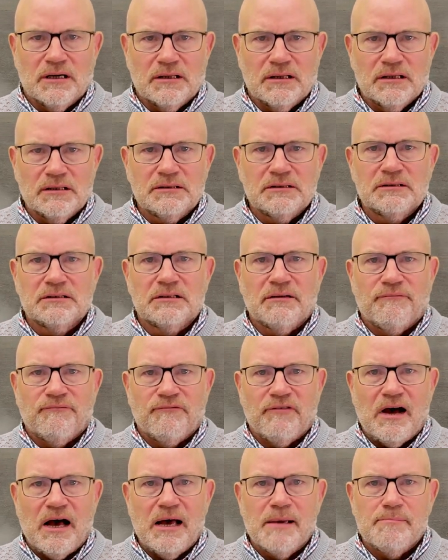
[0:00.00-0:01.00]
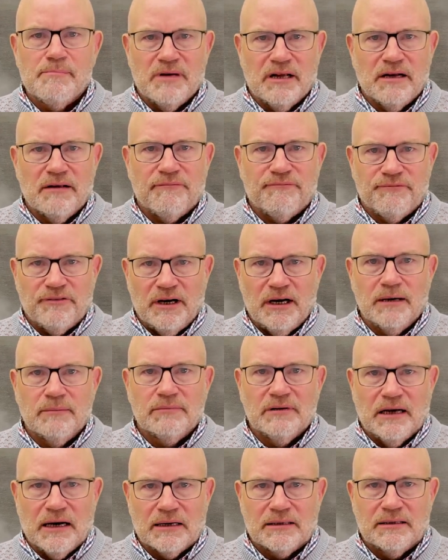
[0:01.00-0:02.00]
and this is a 5-minute Farm
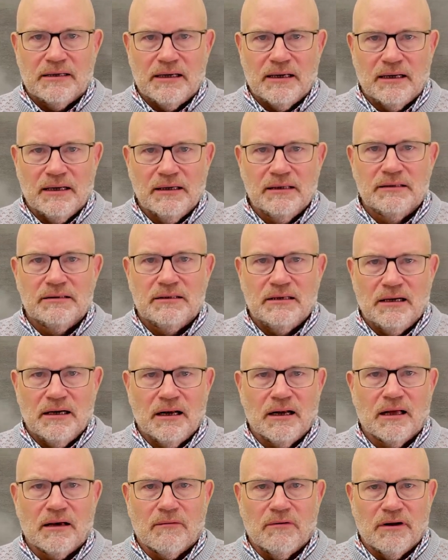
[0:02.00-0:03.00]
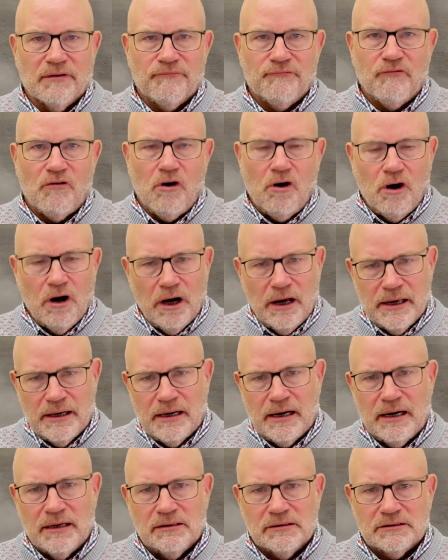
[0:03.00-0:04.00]
Doc Daily dealing with fall
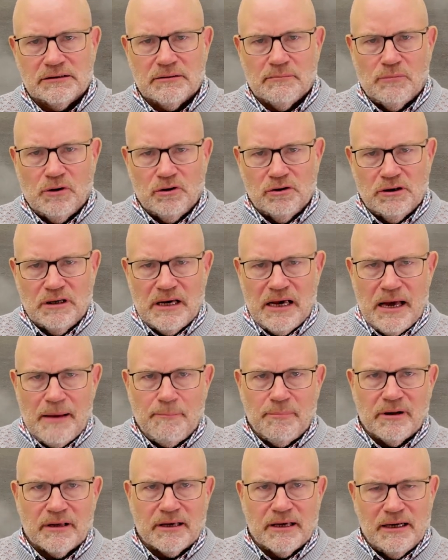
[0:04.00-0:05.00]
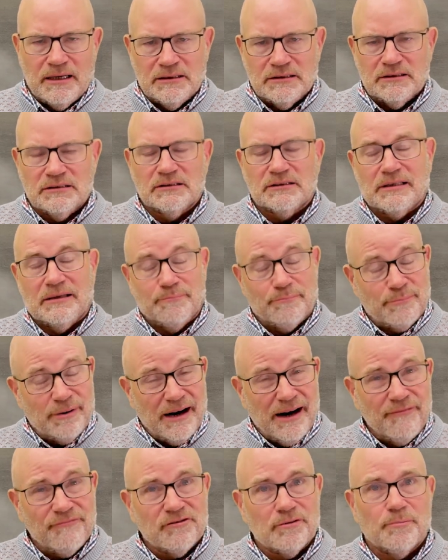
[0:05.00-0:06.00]
anhydrous ammonia applications and
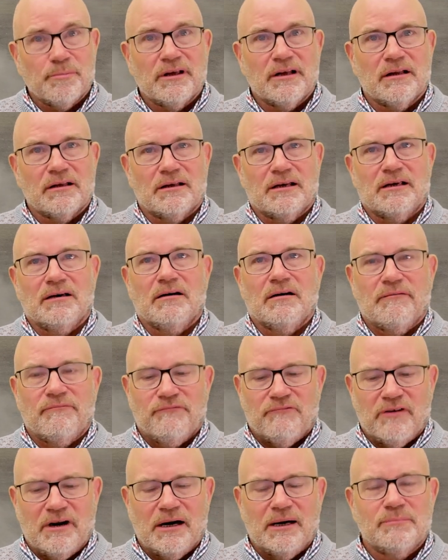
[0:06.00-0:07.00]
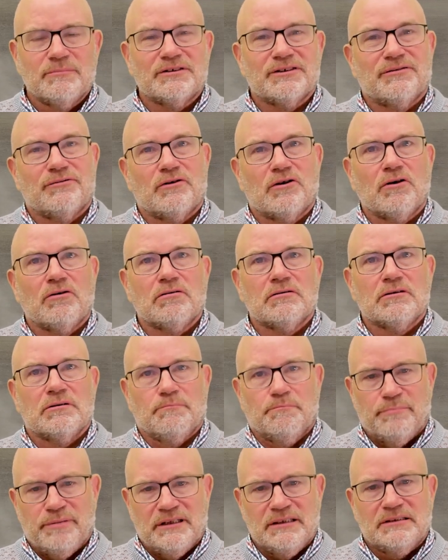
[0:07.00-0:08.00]
profitability on farms enrolled
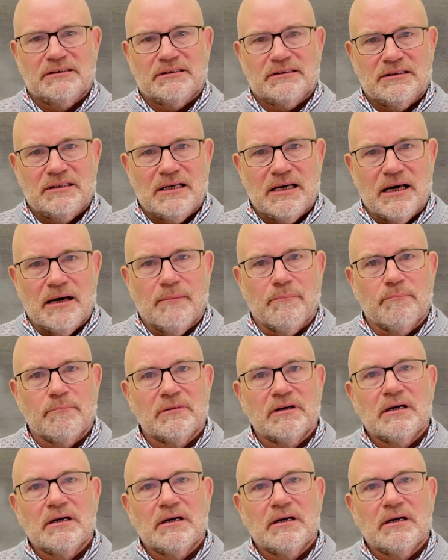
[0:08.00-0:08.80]
in PCM.